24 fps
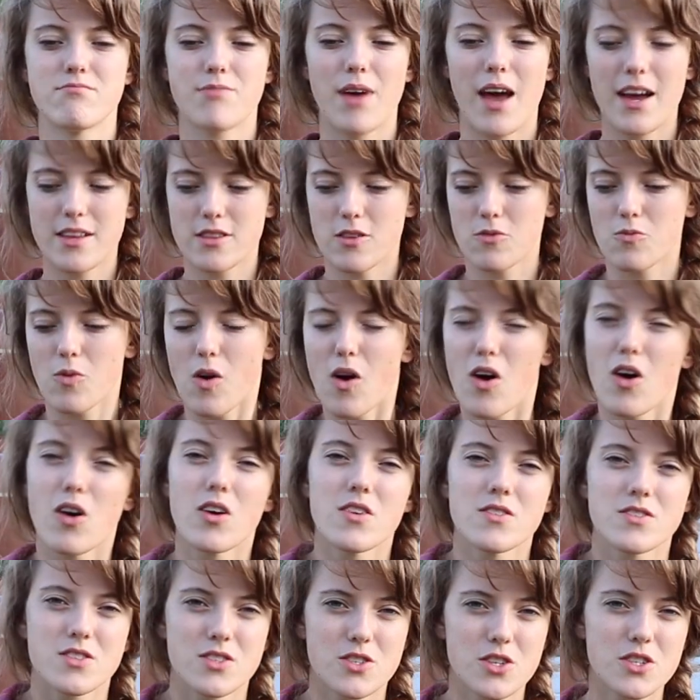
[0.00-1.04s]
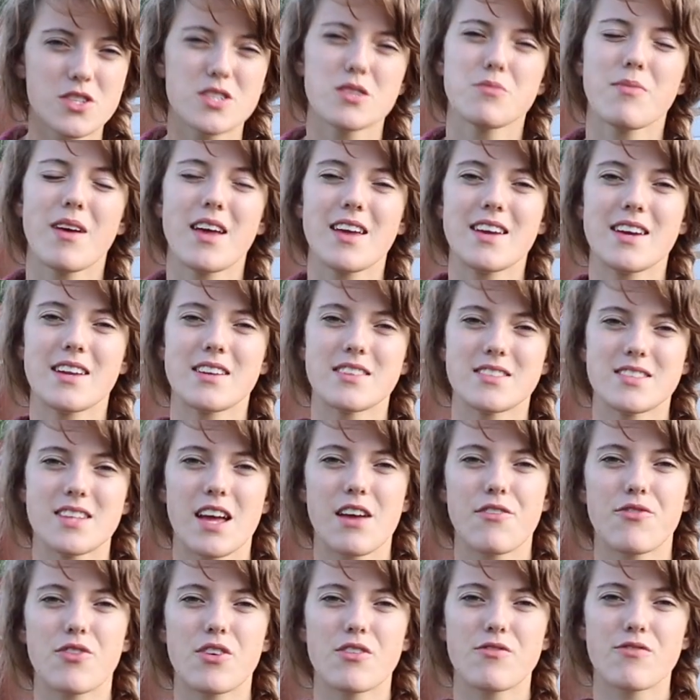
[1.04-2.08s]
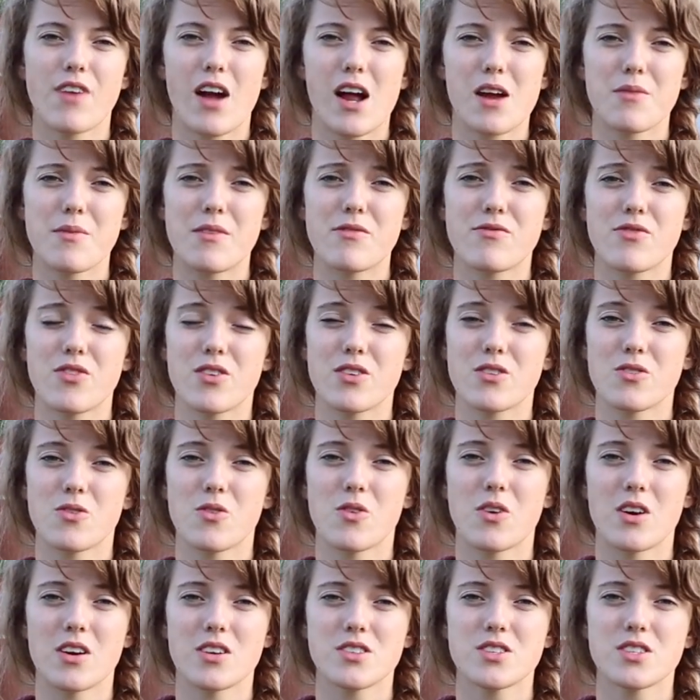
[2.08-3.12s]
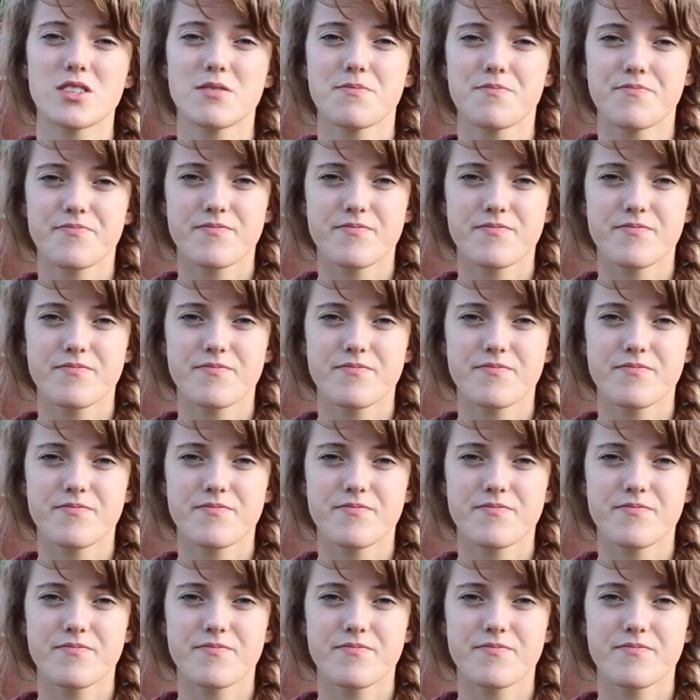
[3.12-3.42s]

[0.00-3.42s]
pad the walls just to make it a safer environment for your horse.